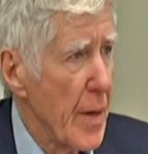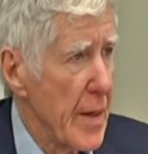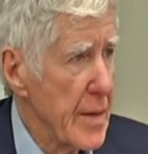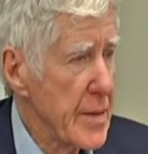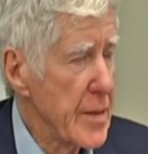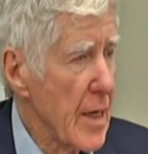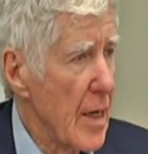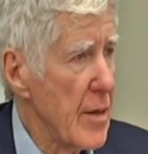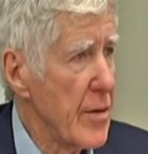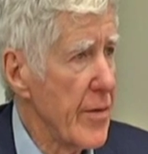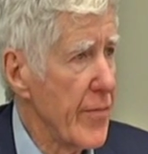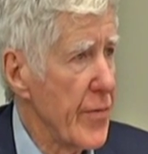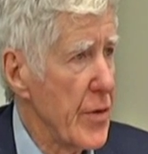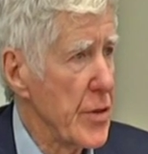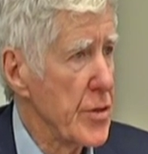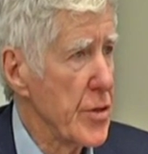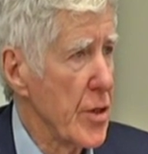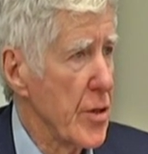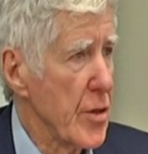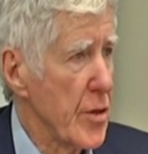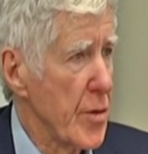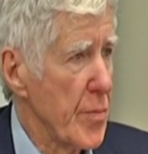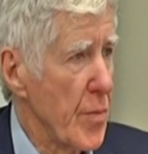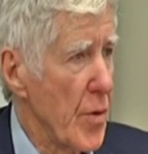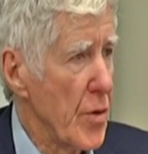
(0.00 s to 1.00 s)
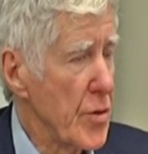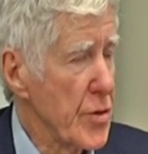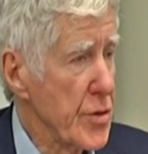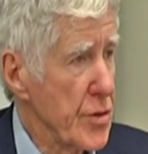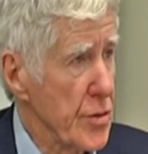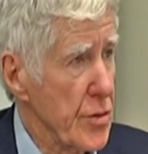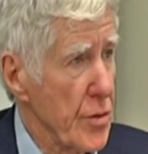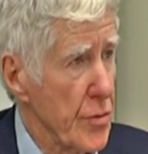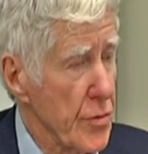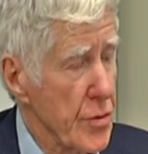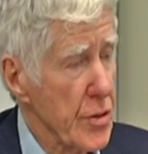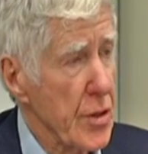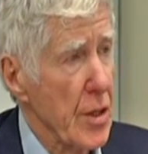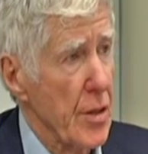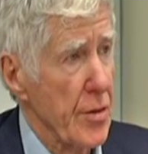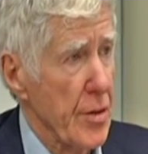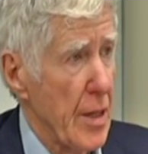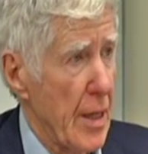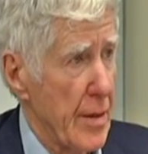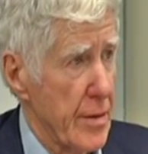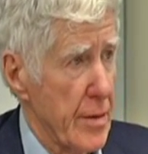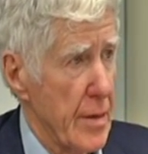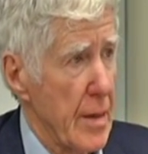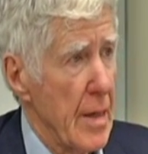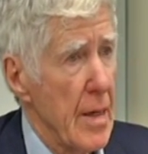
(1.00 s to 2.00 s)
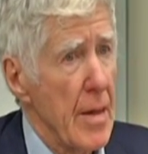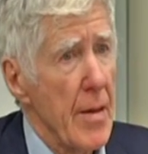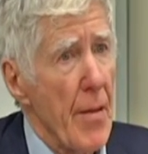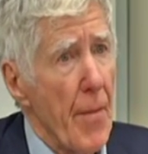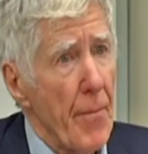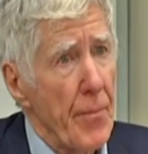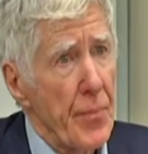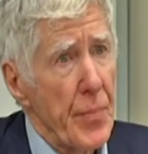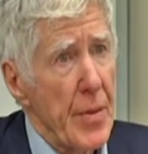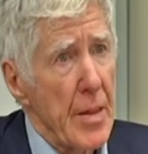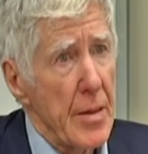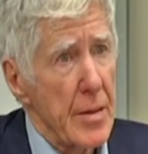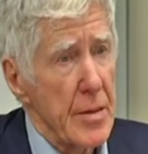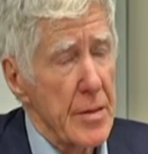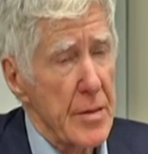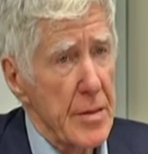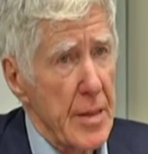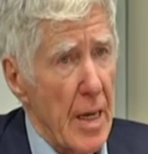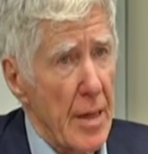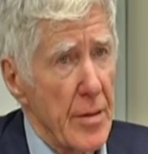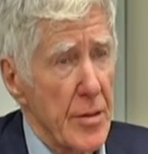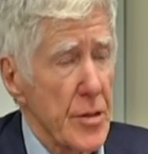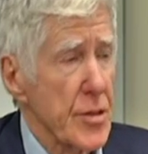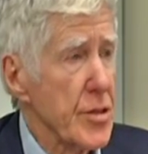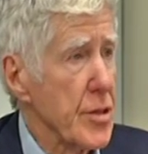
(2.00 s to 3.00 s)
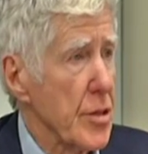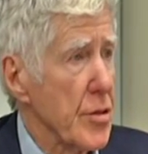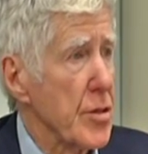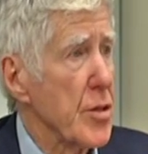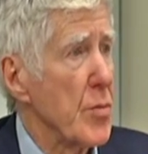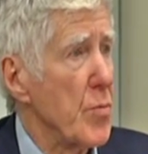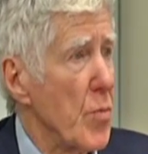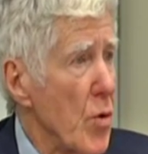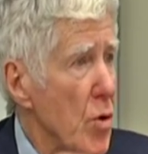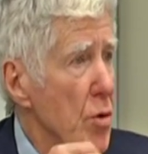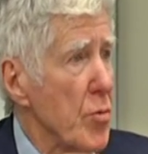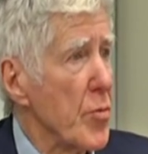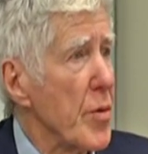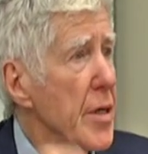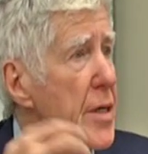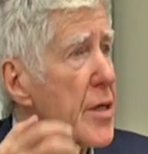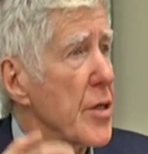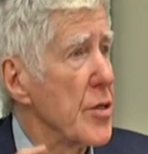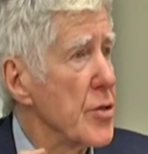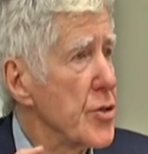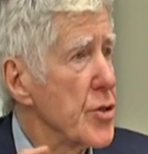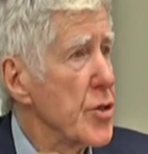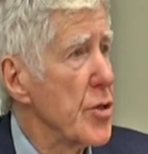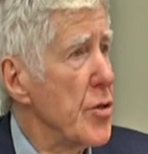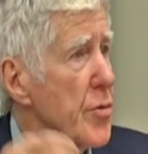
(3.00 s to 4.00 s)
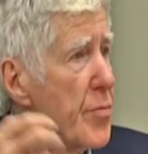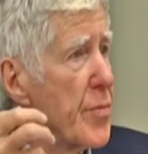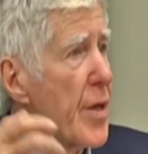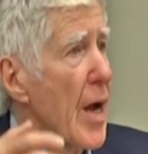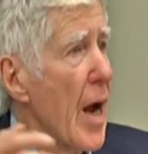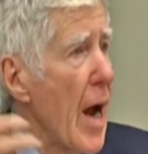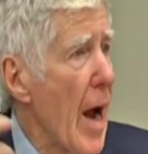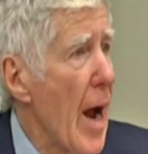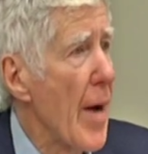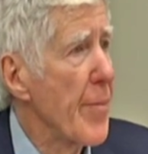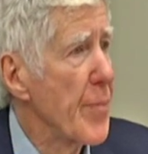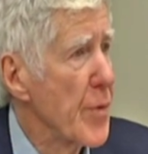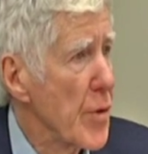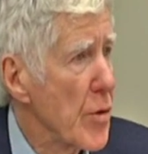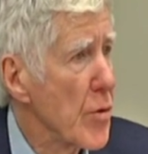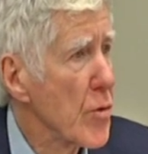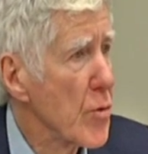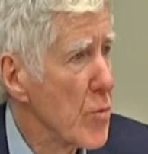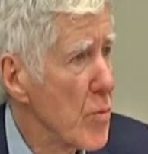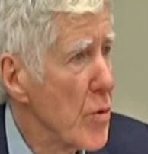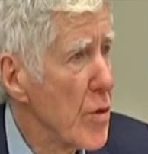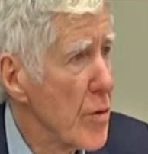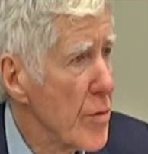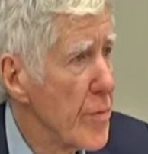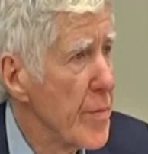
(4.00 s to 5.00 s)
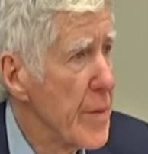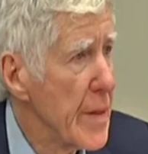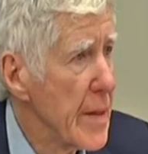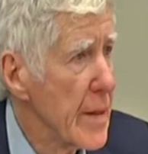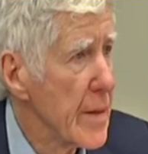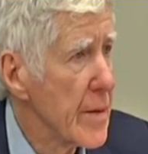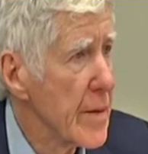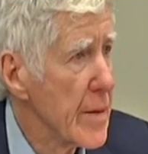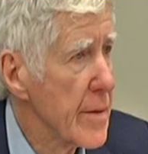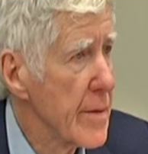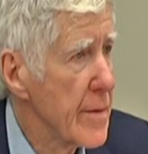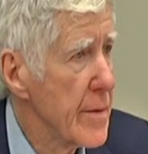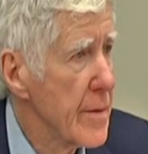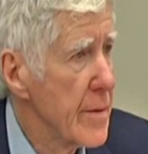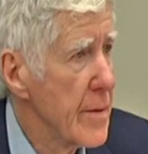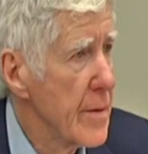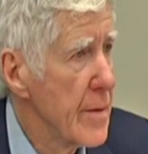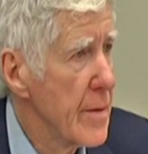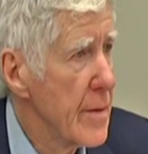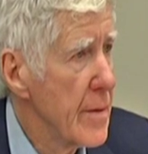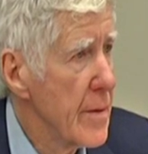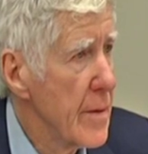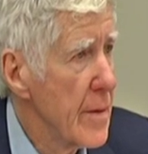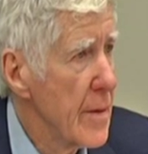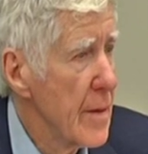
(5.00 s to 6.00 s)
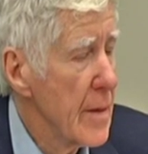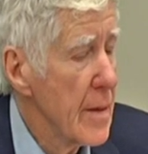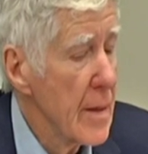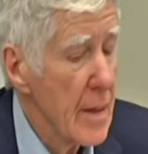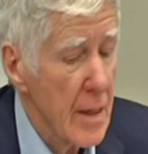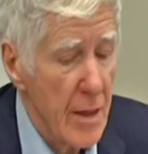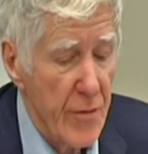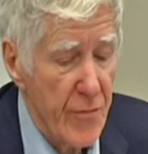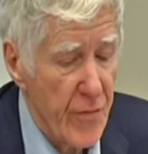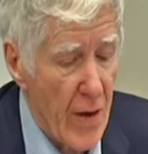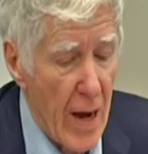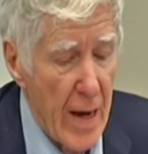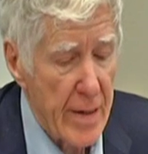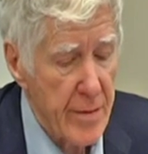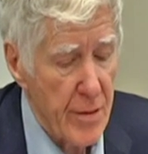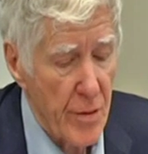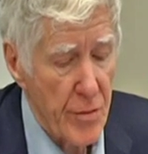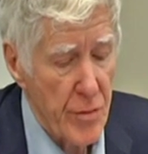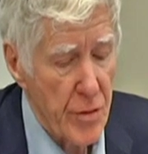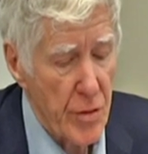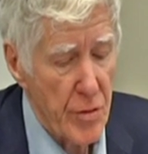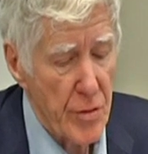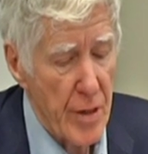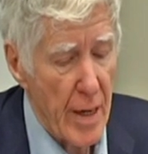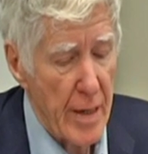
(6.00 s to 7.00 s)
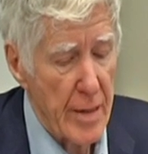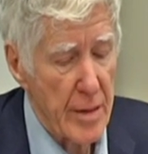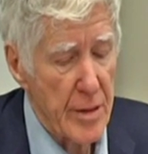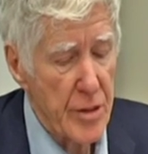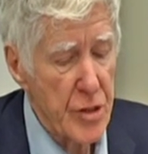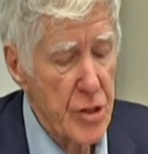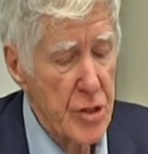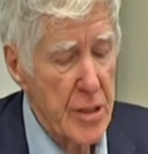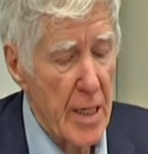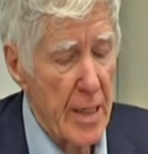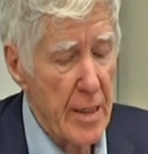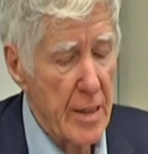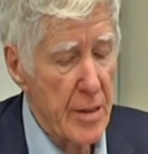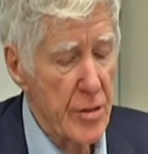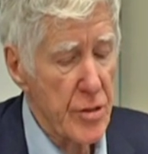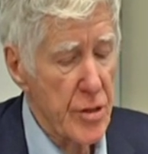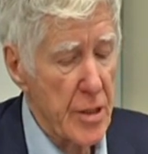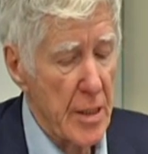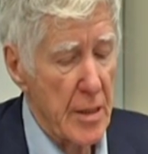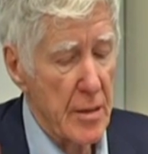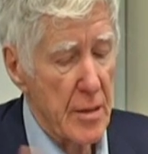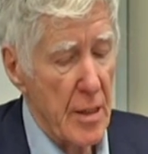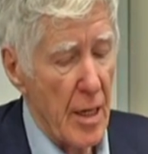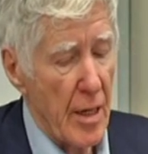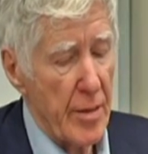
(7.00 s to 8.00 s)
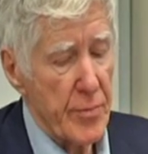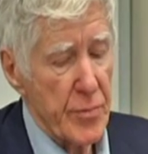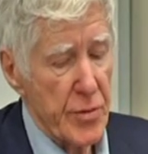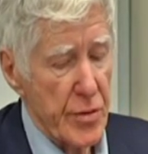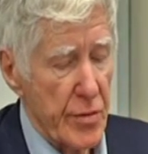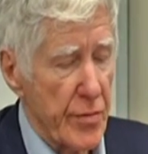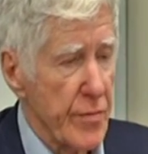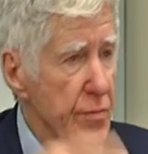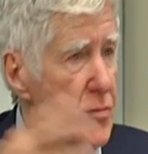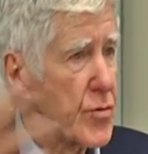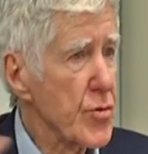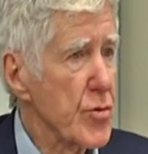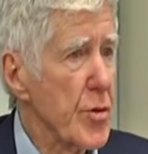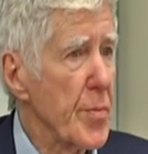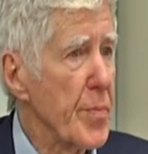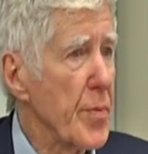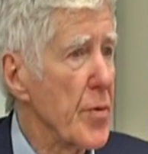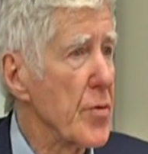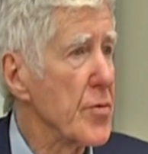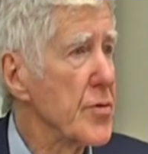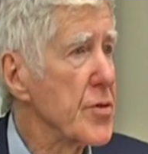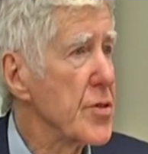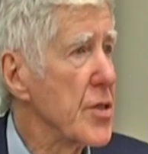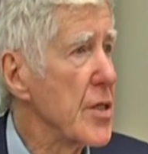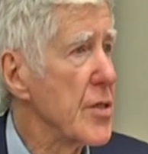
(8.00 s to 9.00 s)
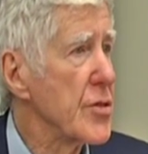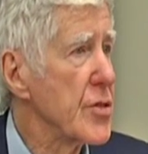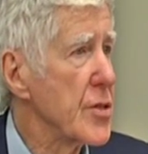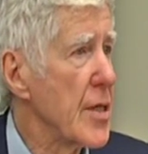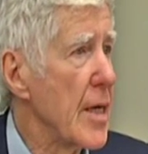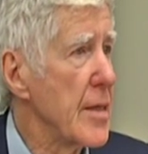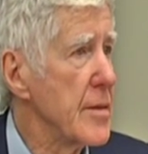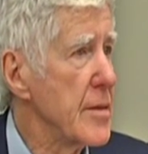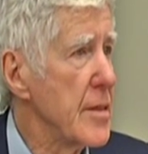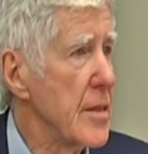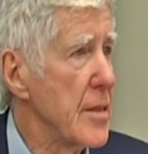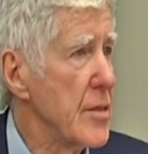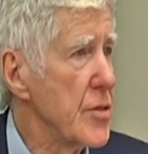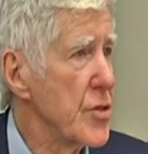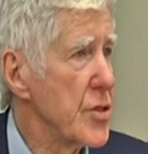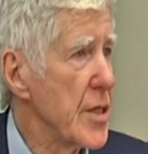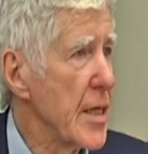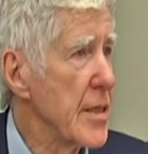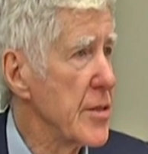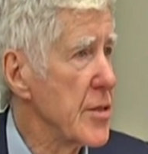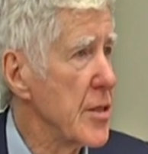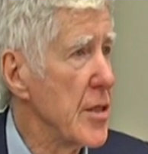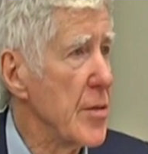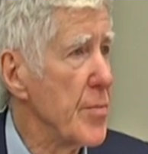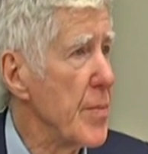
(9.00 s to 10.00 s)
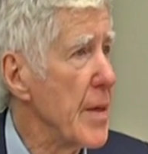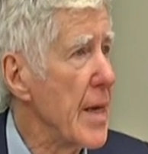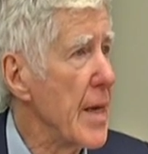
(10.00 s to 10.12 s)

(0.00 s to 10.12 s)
by television commercials that tell us that the more we consume, the happier we'll be. In fact, in the United States, incomes have tripled since 1960,